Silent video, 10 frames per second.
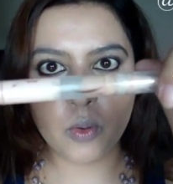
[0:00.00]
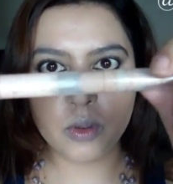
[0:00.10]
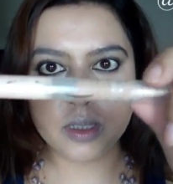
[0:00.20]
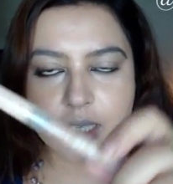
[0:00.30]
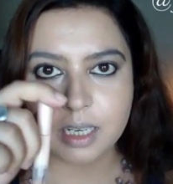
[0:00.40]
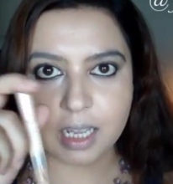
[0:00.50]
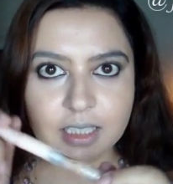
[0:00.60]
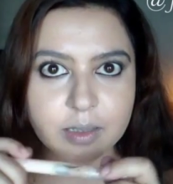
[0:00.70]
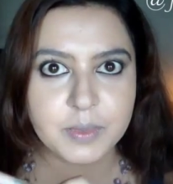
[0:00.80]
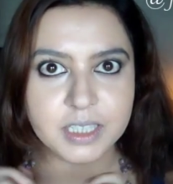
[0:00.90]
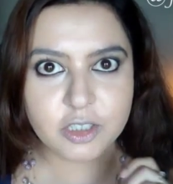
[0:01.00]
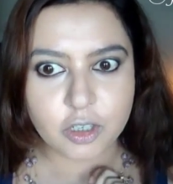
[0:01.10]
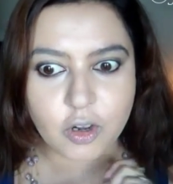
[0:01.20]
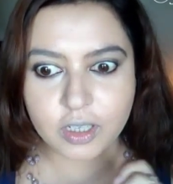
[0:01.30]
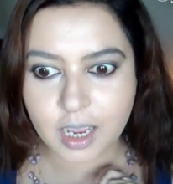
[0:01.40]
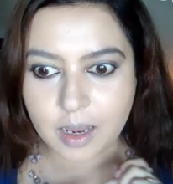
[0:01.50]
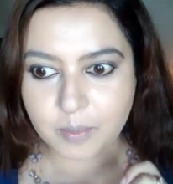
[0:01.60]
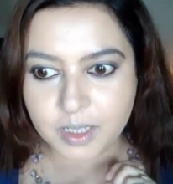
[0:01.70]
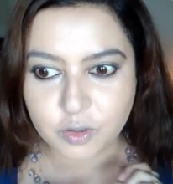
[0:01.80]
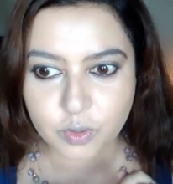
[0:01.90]
old and it's lasted me such a long
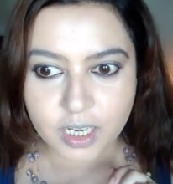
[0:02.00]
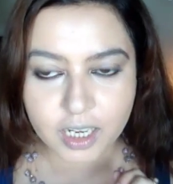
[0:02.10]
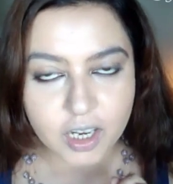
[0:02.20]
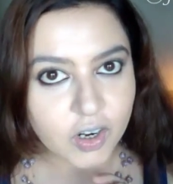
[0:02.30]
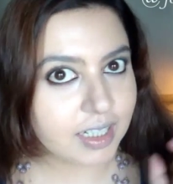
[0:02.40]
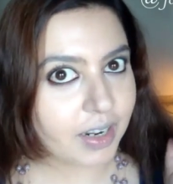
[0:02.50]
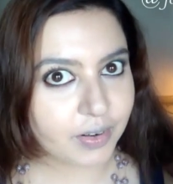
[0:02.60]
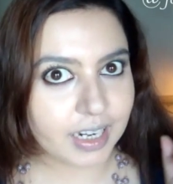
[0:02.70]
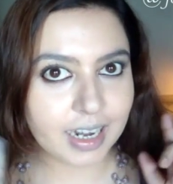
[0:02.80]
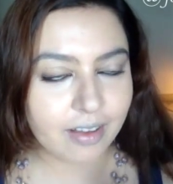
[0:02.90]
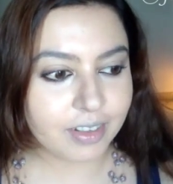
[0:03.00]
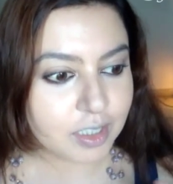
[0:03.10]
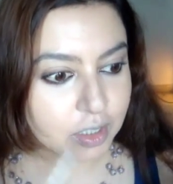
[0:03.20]
time, and it's really good and I really love it.